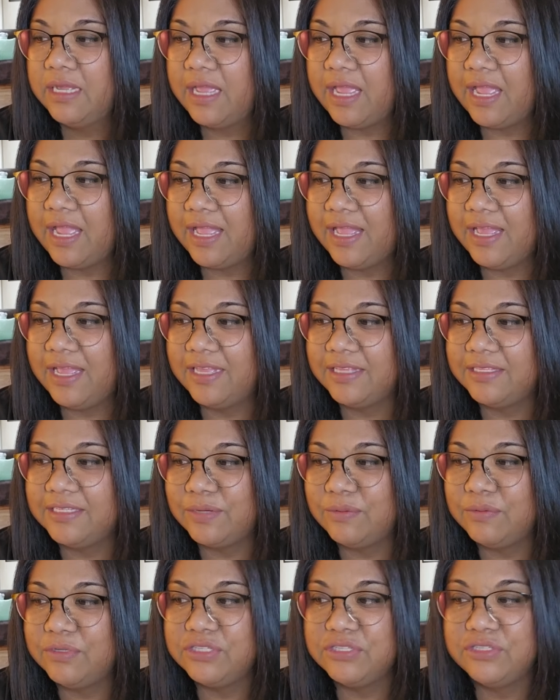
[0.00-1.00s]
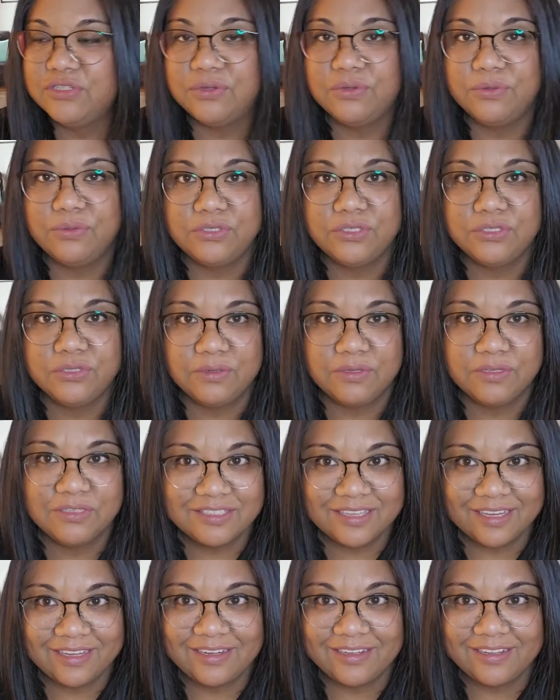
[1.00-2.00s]
and i was so so
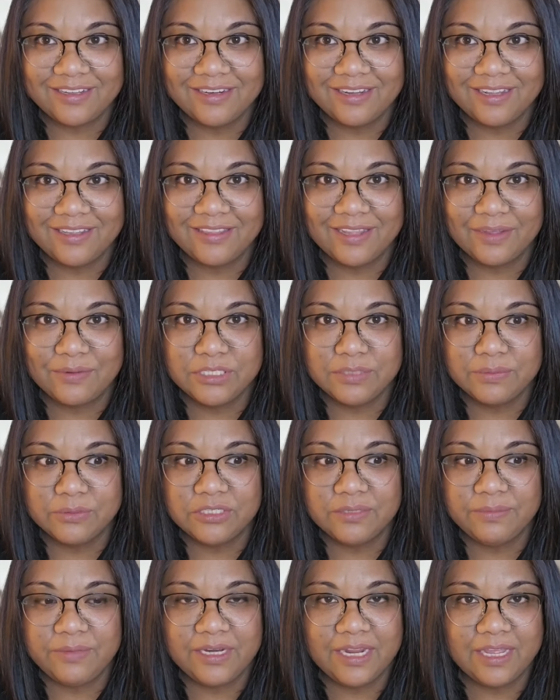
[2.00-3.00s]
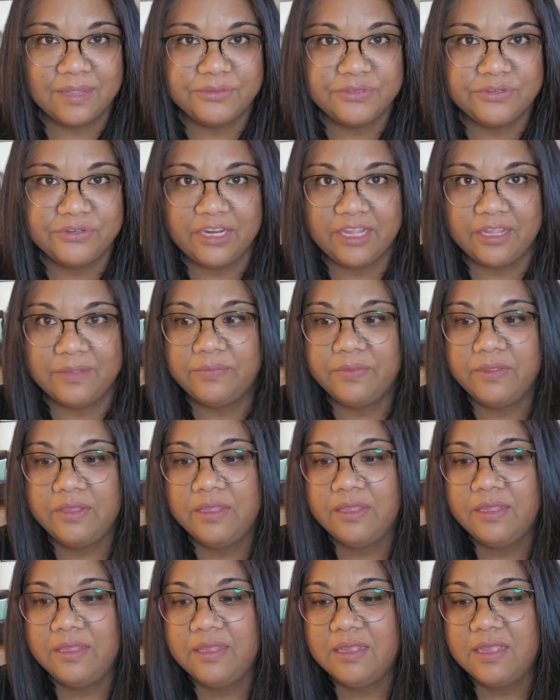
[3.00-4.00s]
excited and that was supposed to be in amsterdam
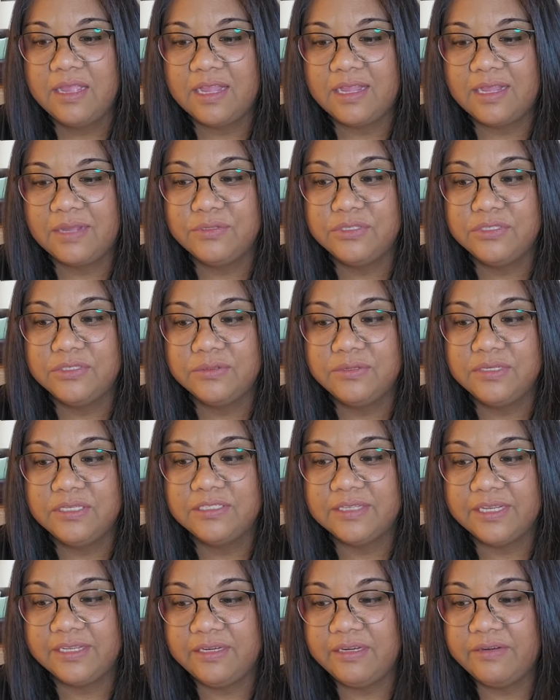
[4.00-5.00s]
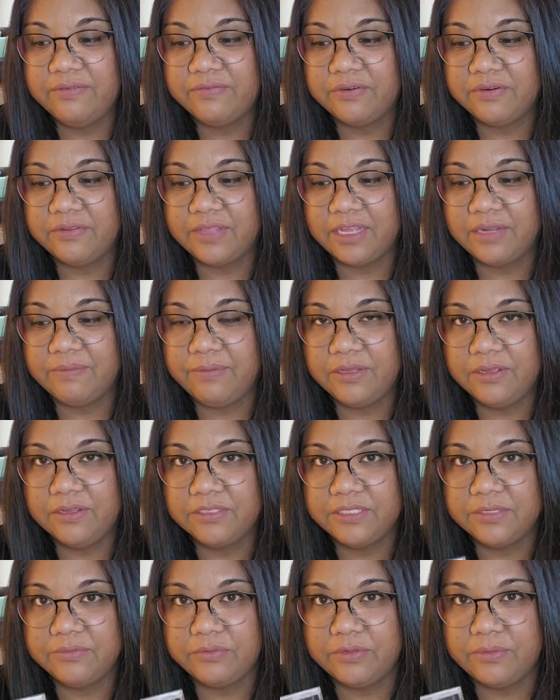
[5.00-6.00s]
uh, i was so excited for that
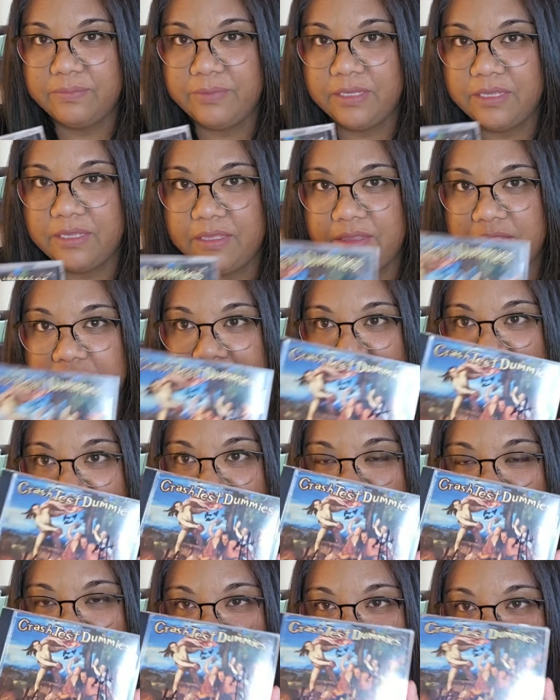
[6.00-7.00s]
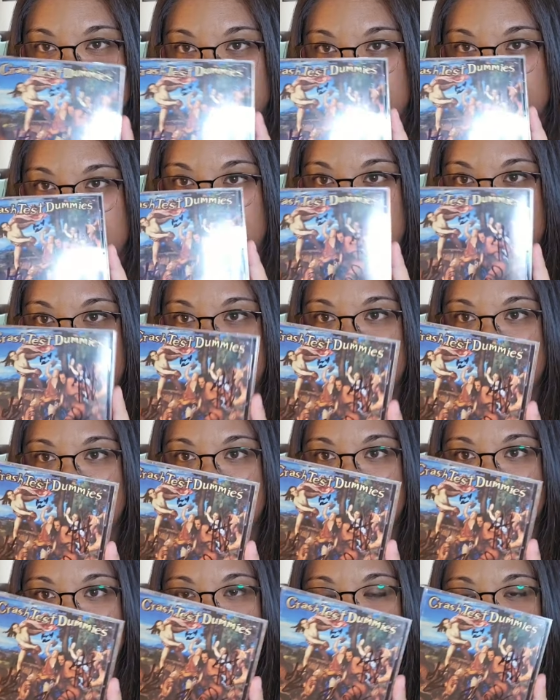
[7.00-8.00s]
because it would be the anniversary
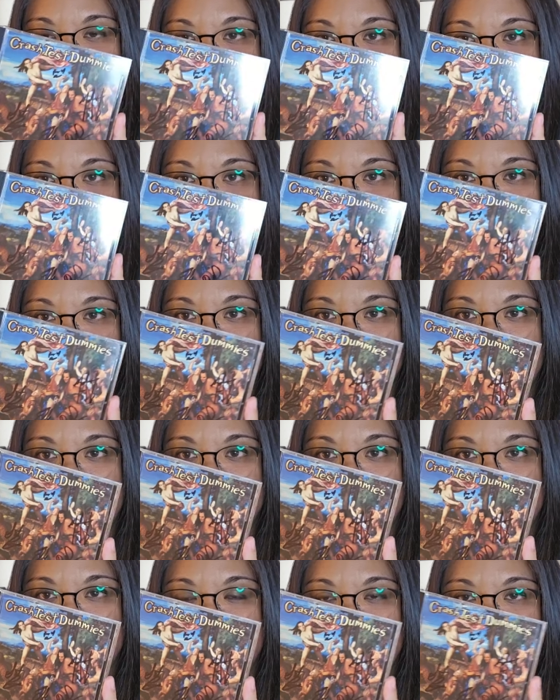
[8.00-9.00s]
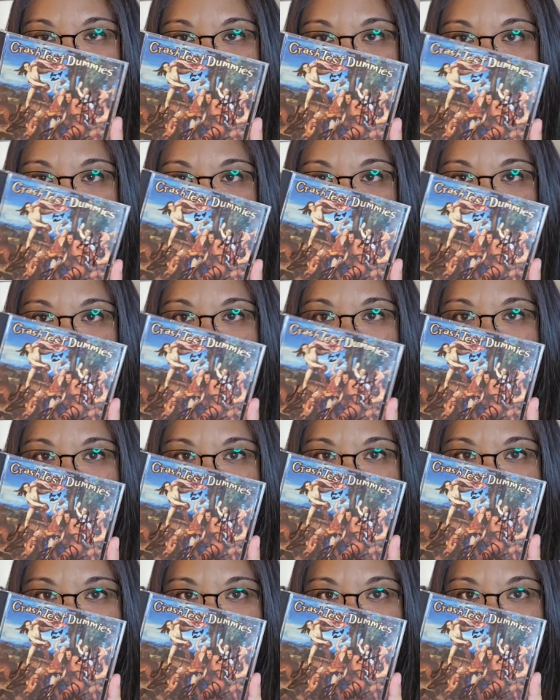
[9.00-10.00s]
of
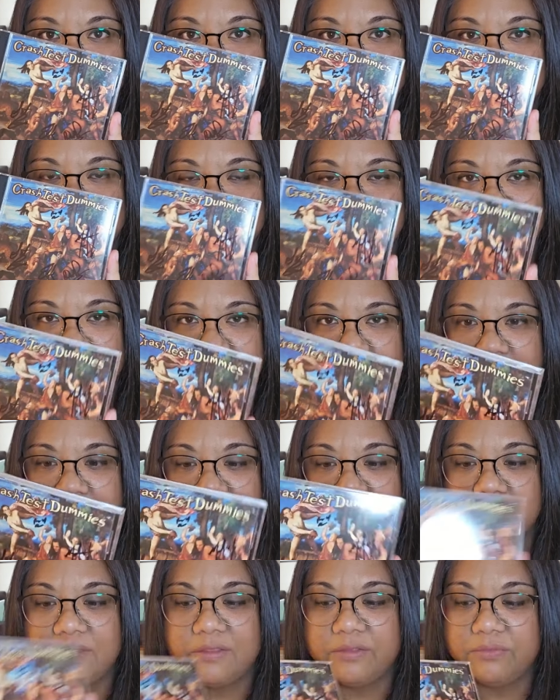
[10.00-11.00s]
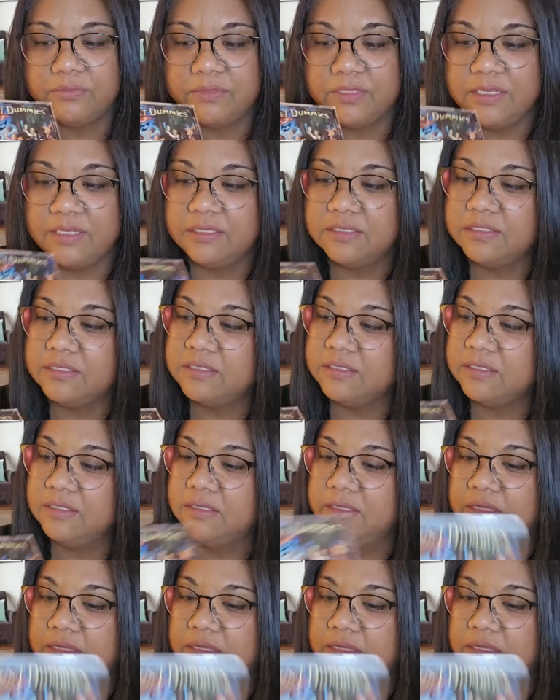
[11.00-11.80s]
this album the uh, the release